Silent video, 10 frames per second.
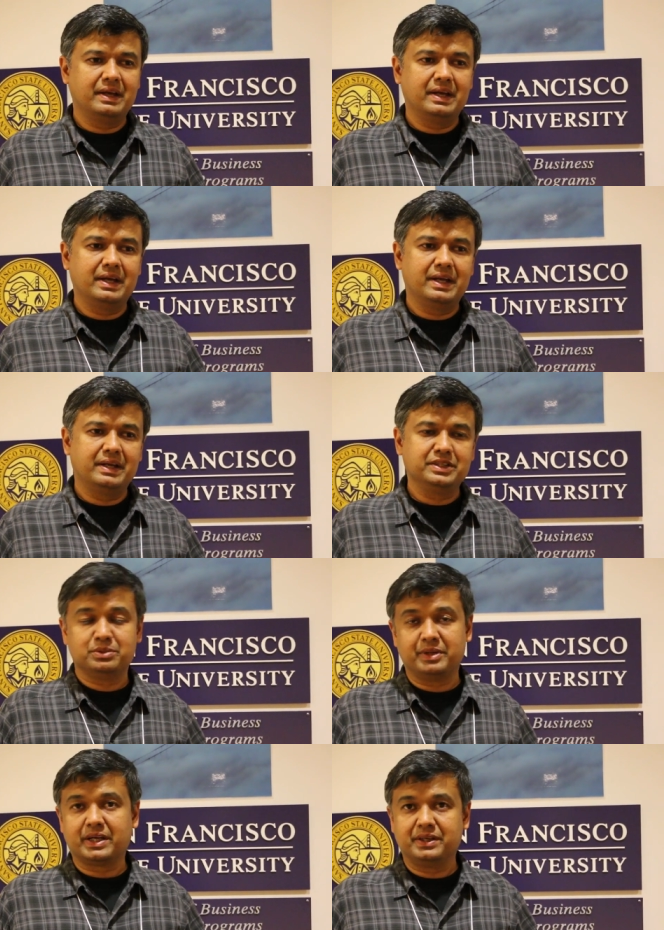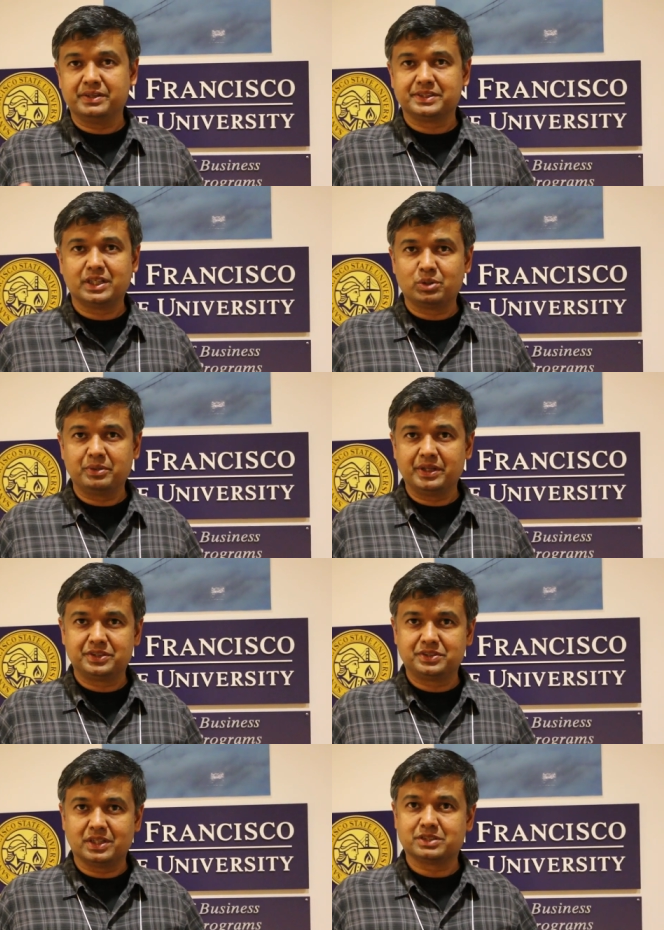And in Jamaica, it turns out to be
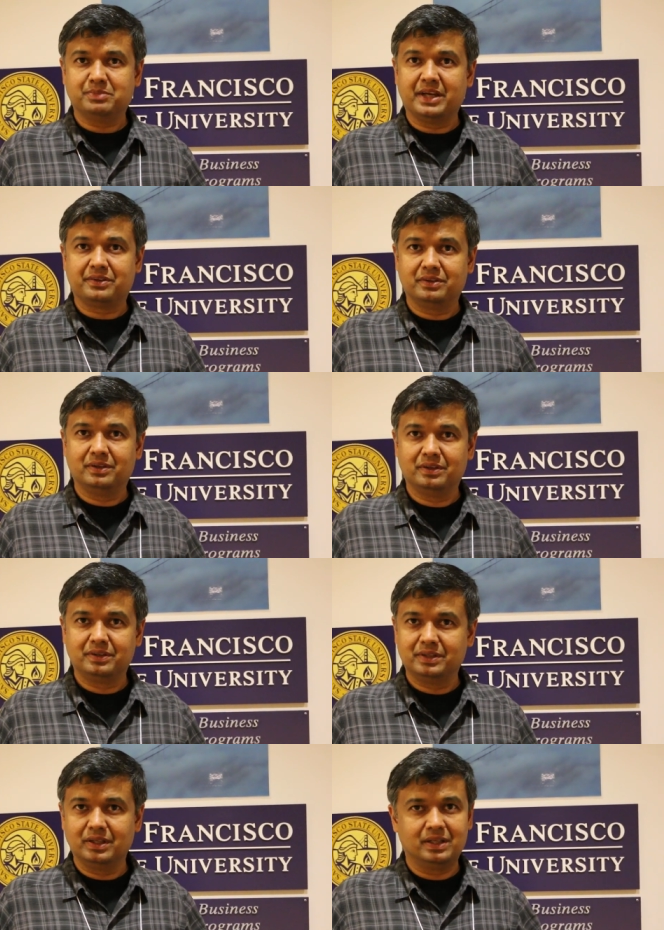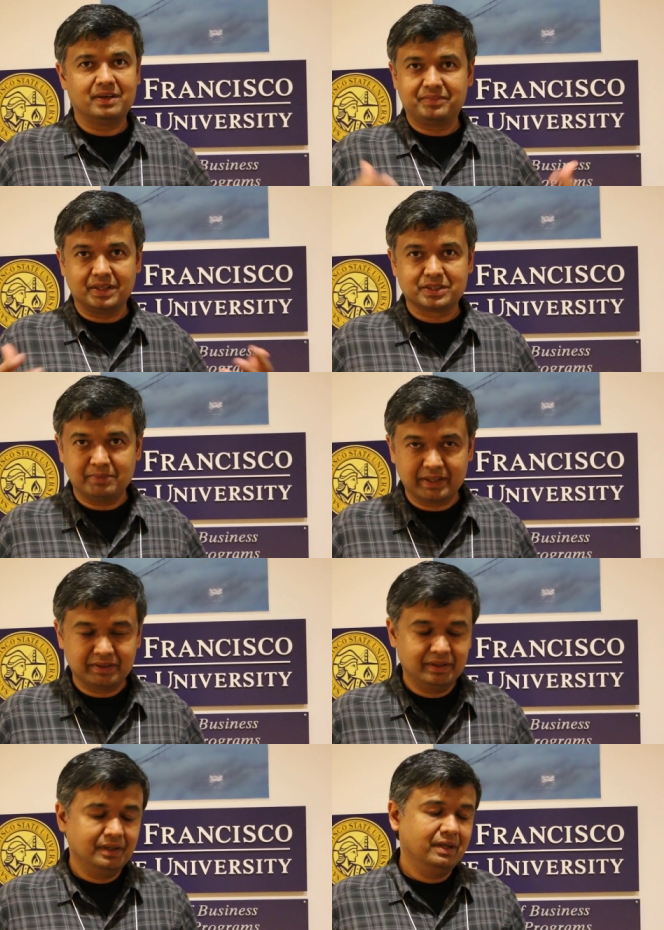it's Tux Math. They love Tux
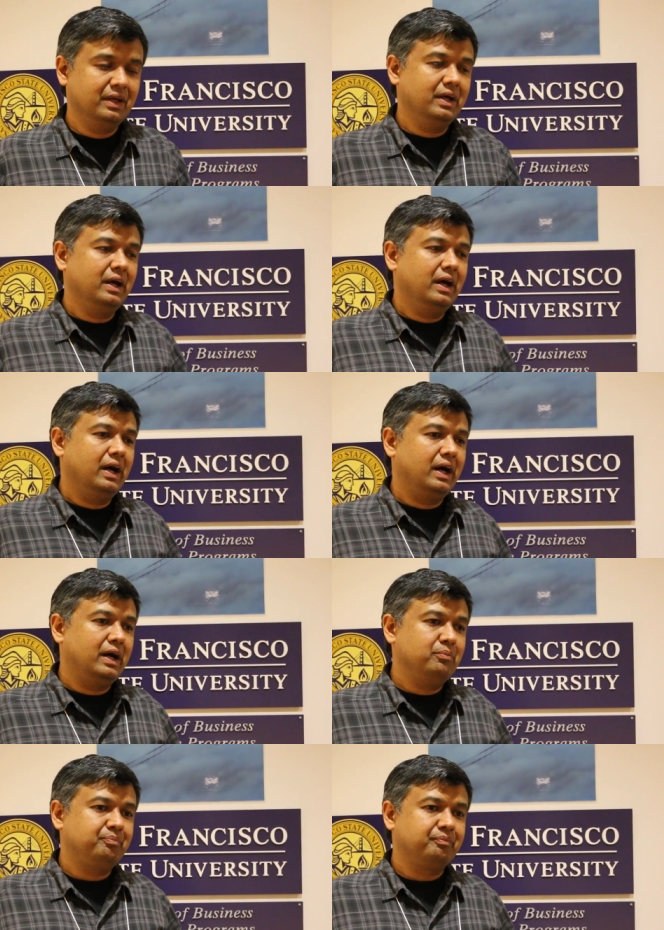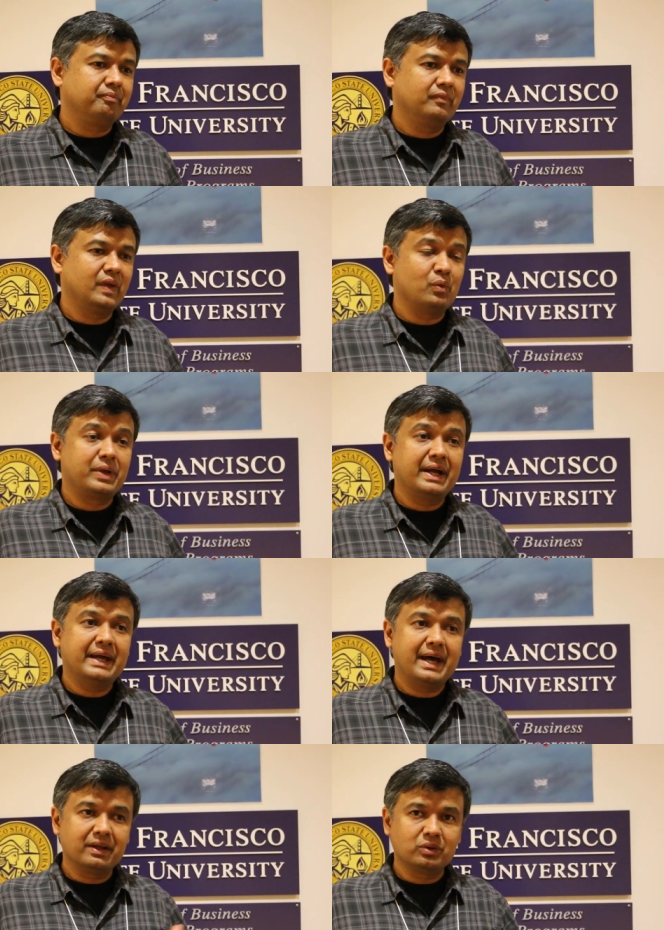Math. Um, Now, we had
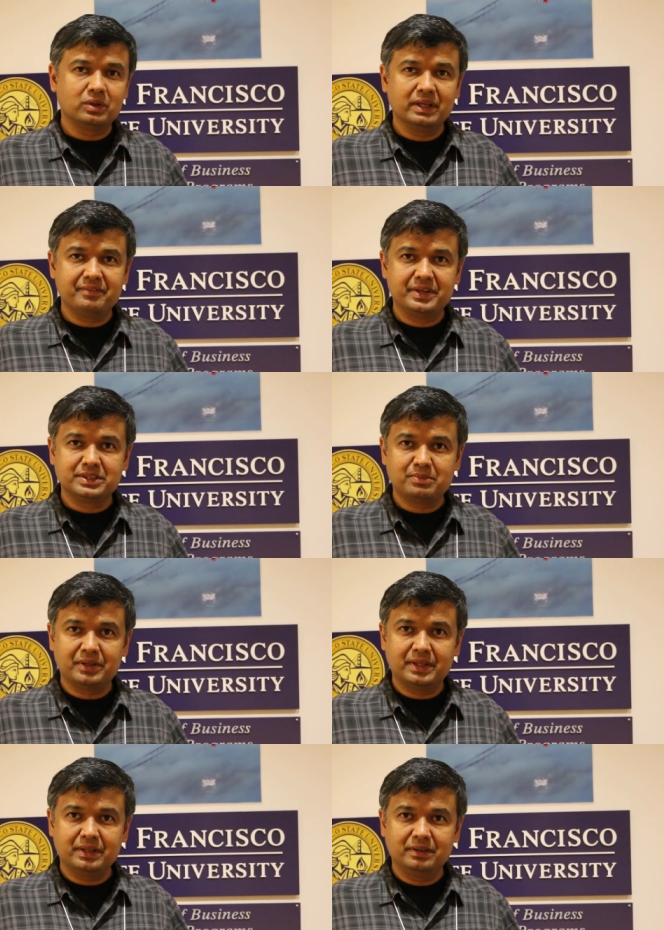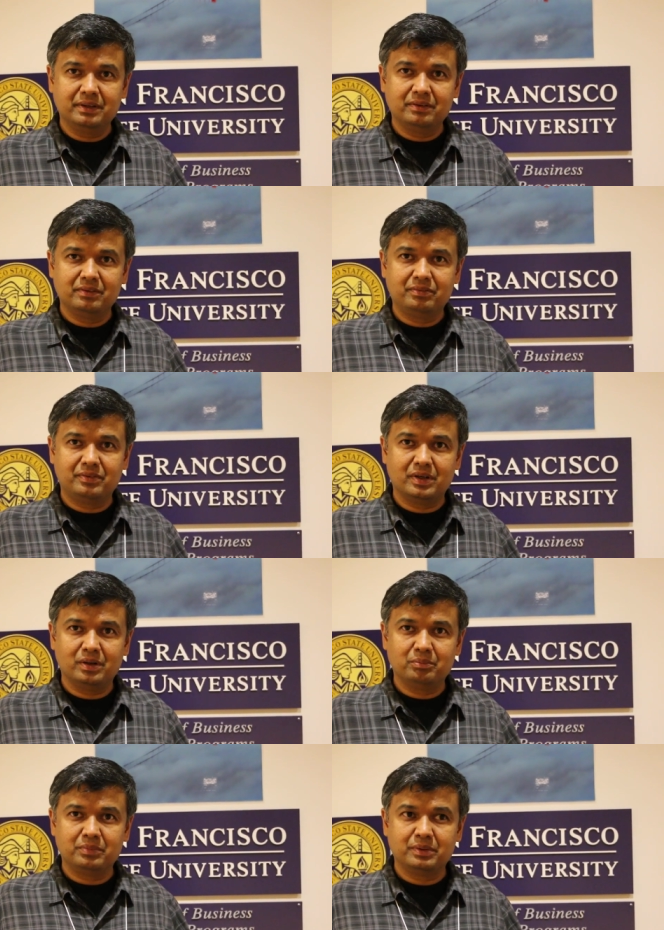anecdotal evidence about that
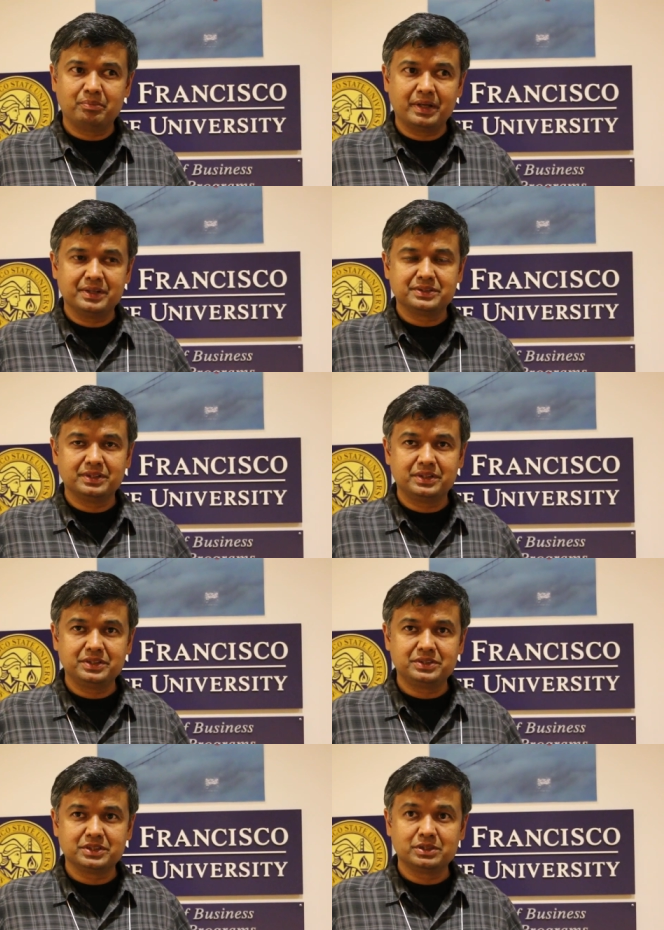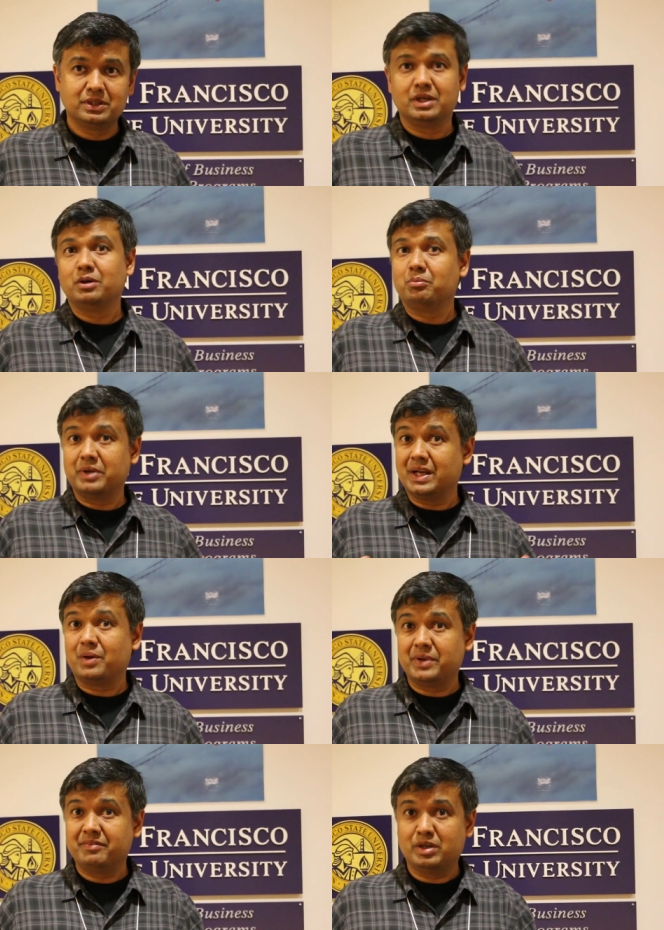from the parents and the teachers, but now
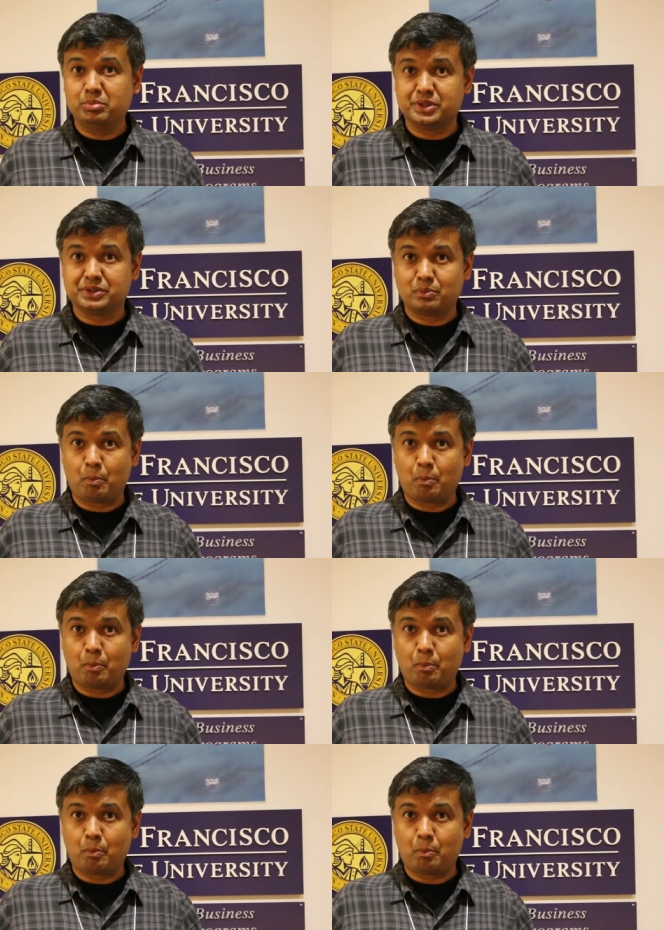we have numbers.